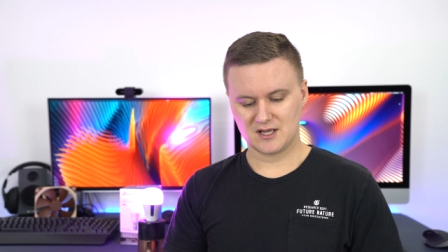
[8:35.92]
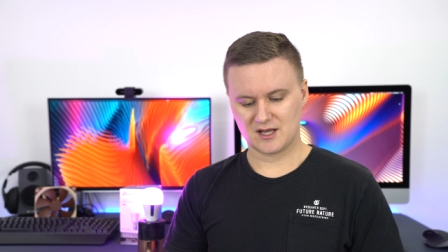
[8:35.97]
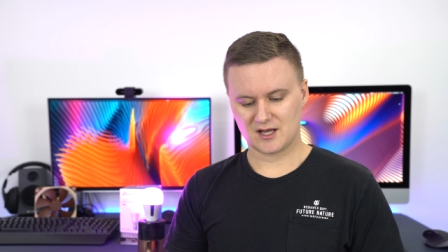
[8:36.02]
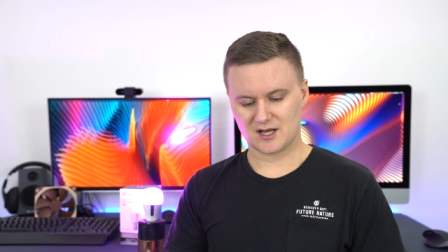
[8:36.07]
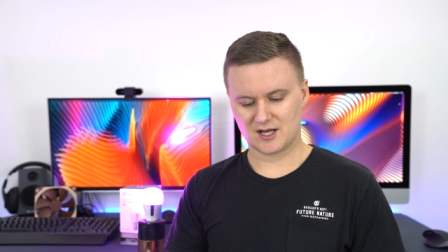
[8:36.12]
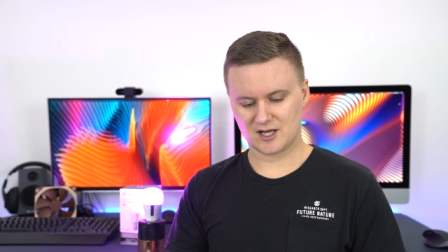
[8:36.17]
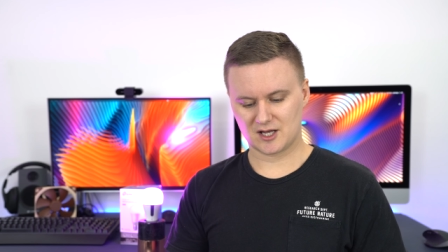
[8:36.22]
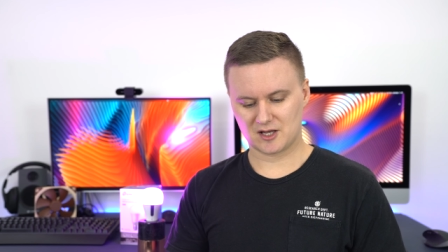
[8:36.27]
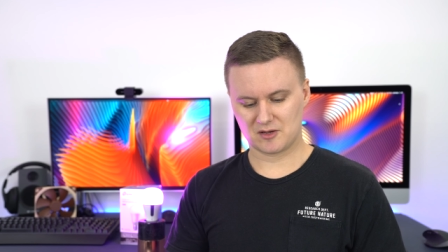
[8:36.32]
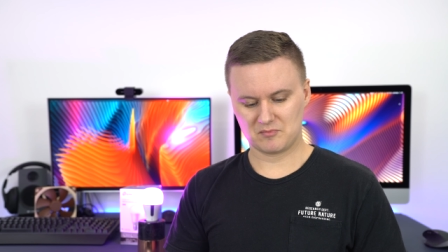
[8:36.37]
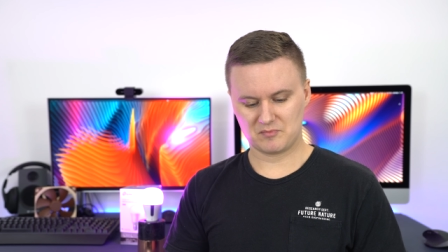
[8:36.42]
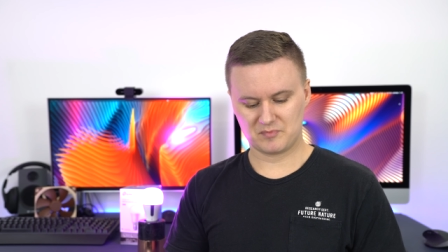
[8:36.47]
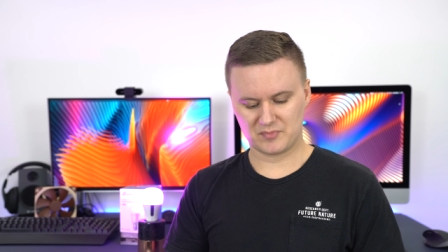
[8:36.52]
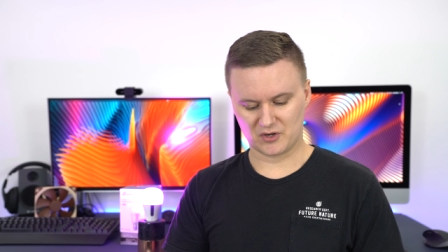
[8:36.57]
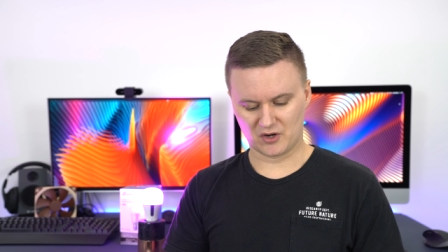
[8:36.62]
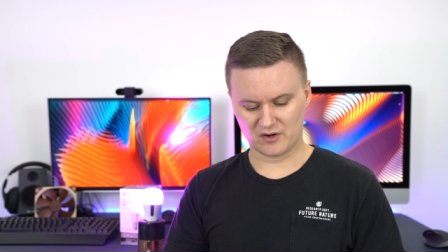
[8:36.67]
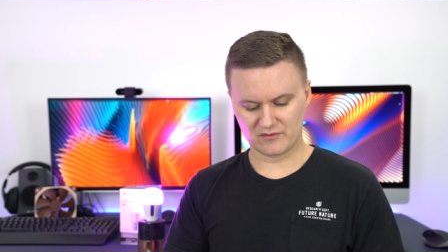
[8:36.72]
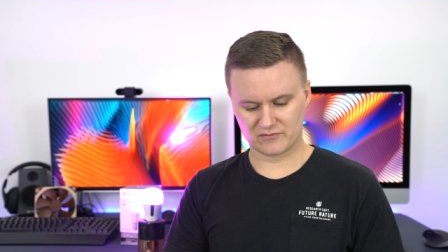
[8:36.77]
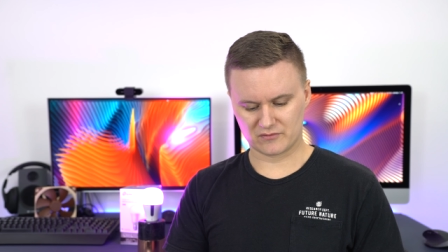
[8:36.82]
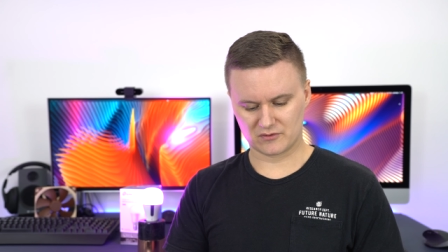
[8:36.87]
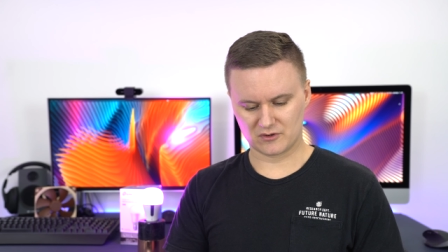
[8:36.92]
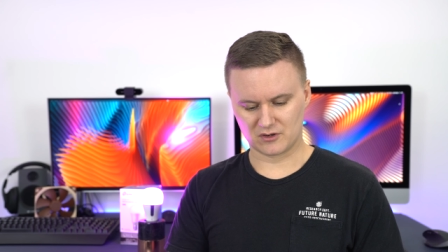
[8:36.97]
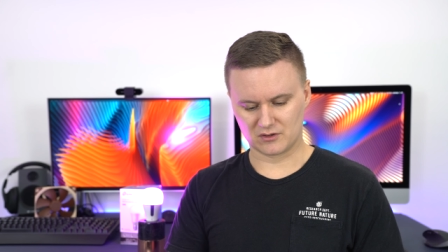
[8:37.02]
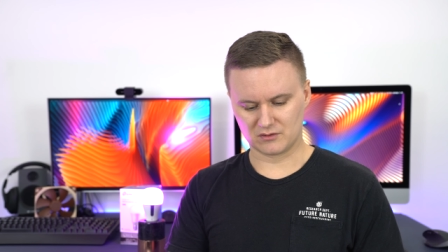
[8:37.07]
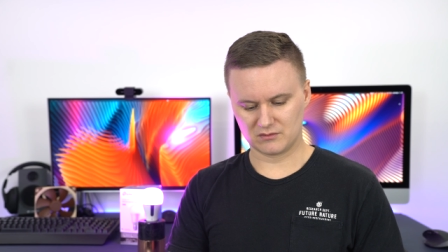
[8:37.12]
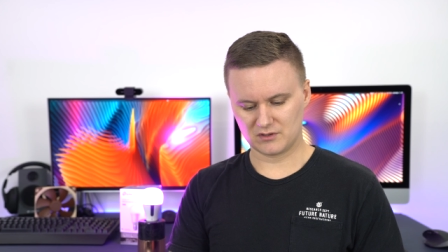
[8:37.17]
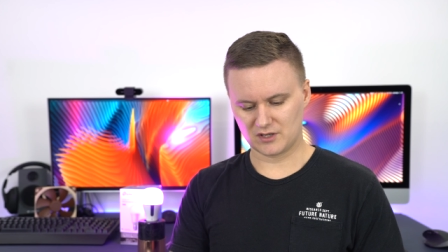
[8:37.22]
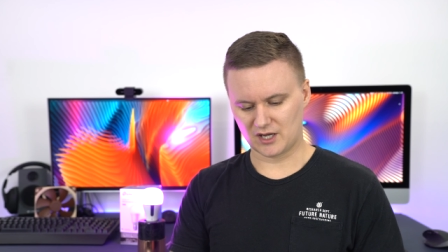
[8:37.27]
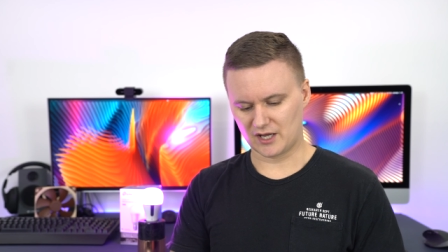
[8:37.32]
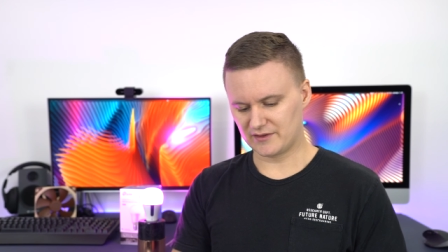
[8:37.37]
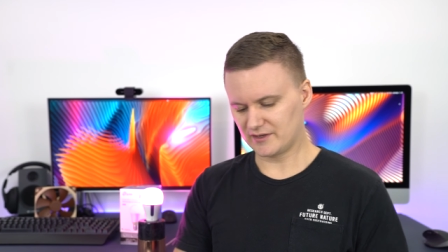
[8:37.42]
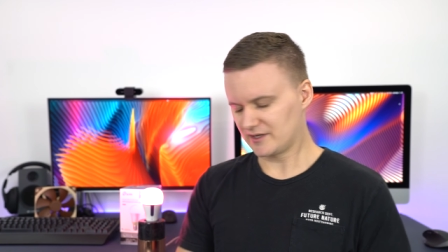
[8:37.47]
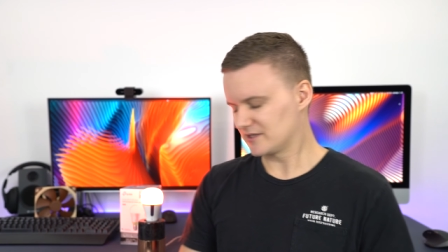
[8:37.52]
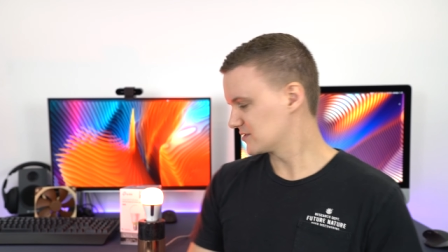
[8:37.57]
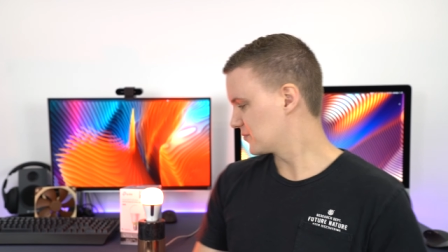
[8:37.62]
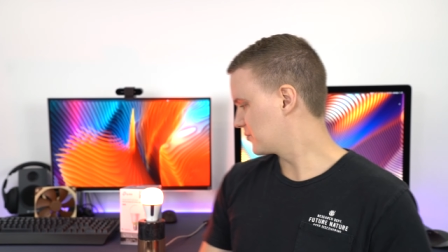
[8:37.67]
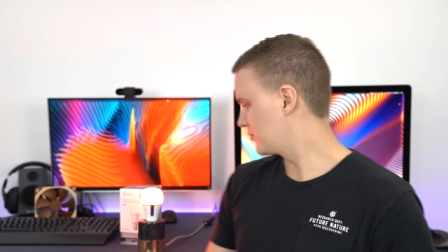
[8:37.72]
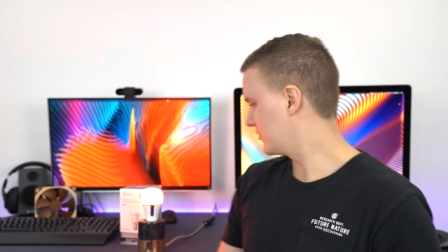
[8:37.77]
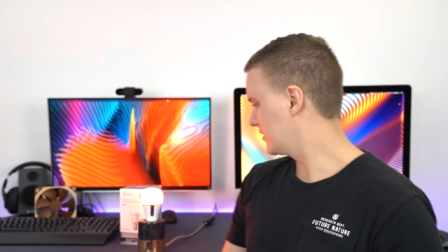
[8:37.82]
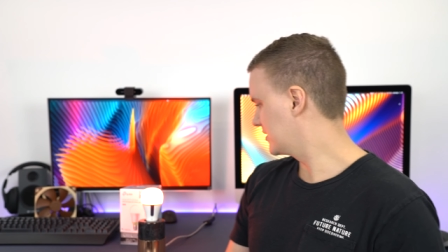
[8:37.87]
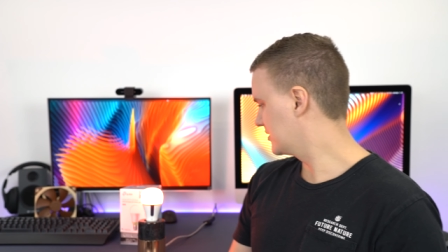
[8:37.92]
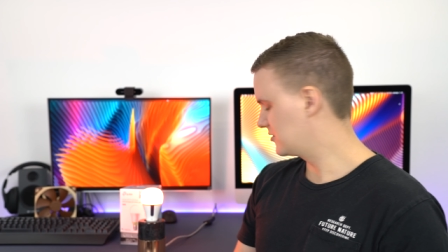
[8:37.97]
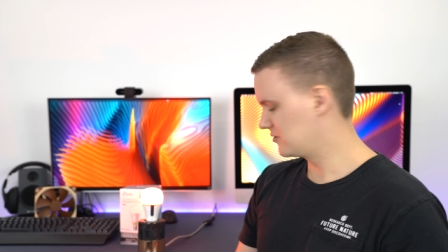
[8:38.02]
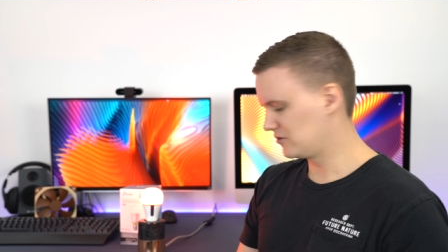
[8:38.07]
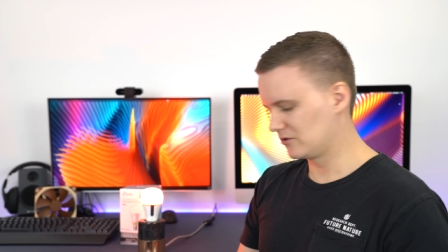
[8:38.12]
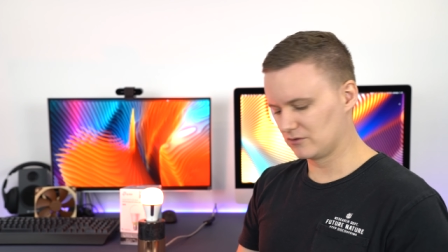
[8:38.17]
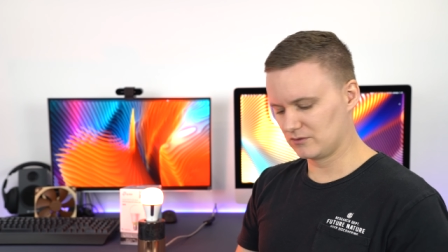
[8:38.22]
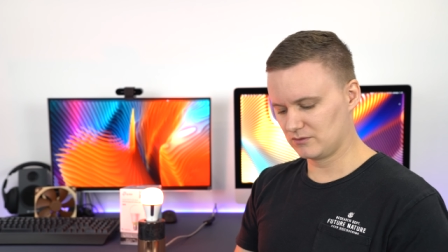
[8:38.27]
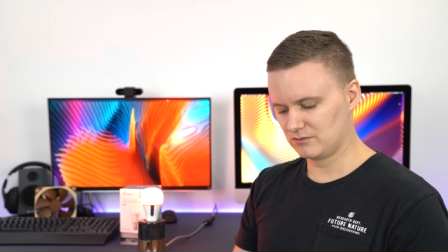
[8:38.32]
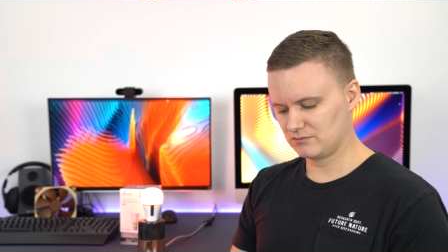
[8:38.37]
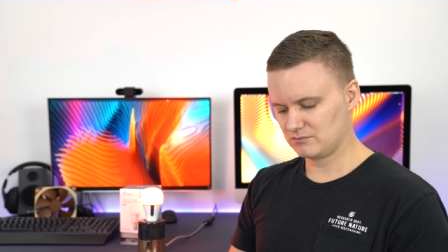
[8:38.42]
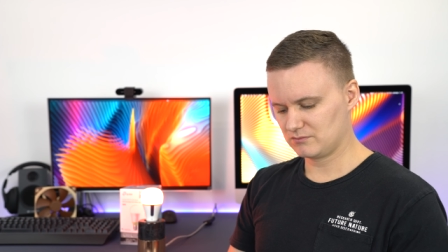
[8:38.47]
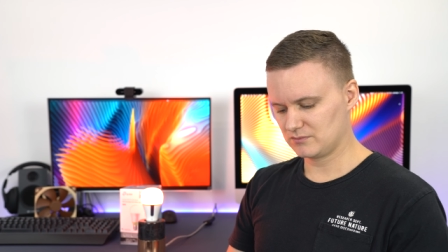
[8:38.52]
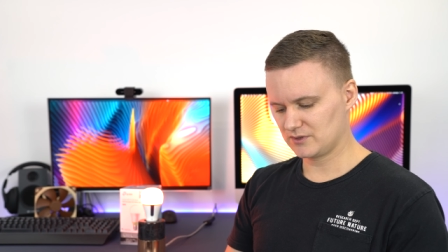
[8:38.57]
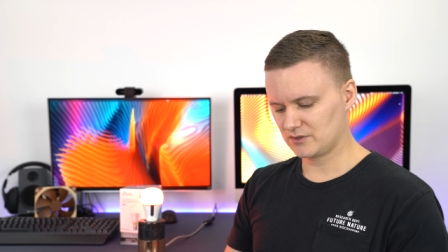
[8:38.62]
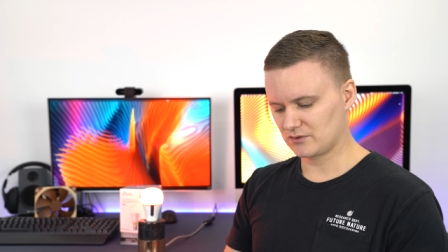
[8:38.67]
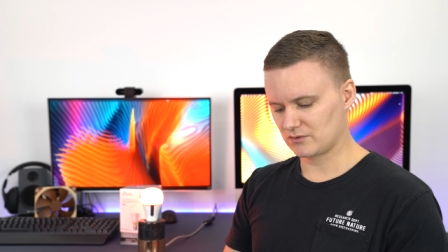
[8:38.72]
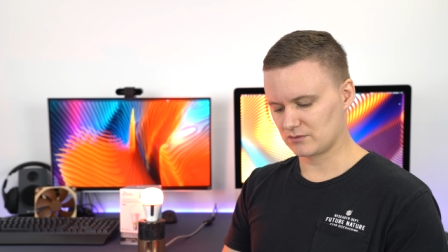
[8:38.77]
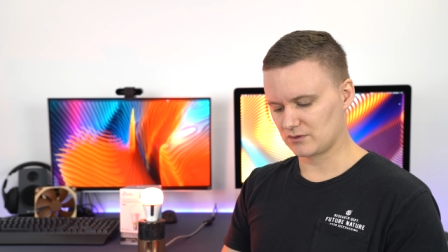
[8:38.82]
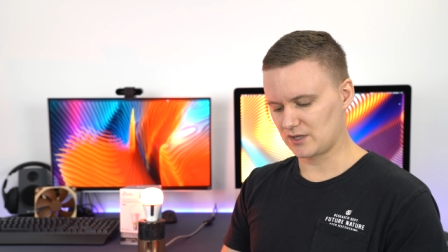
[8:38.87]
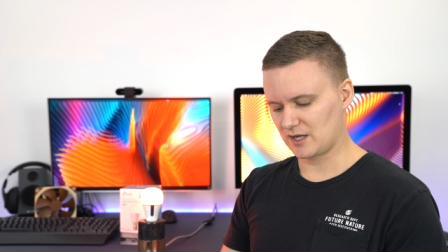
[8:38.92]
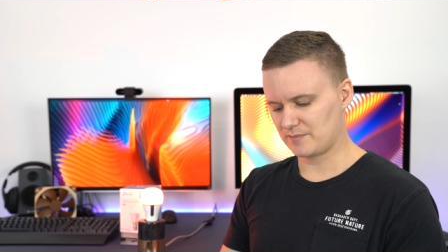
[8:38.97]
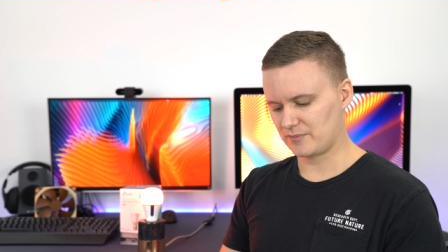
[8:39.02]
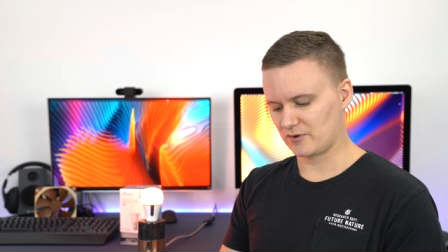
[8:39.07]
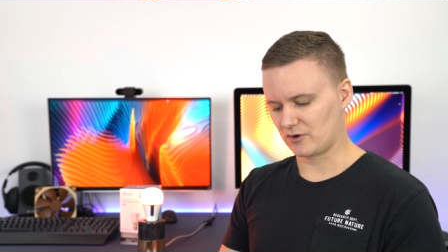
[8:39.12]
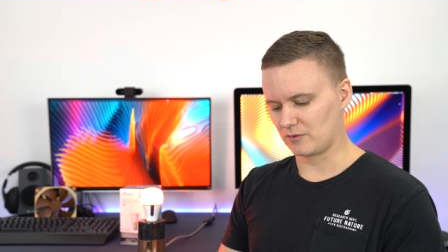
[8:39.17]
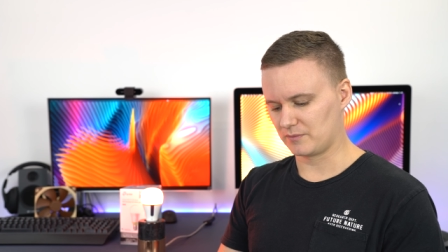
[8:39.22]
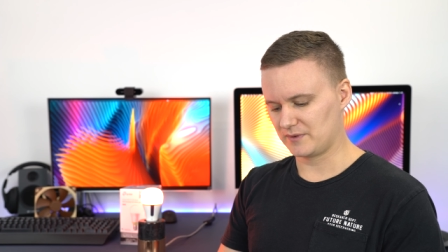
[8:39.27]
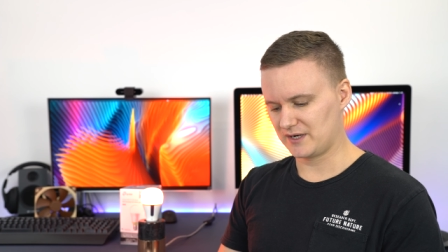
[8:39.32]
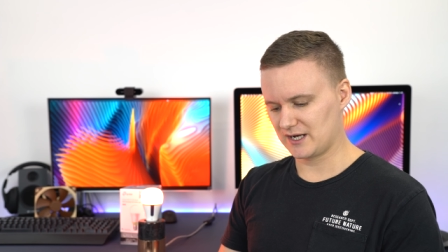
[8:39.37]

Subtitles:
But overall, I think it's a pretty cool little light bulb.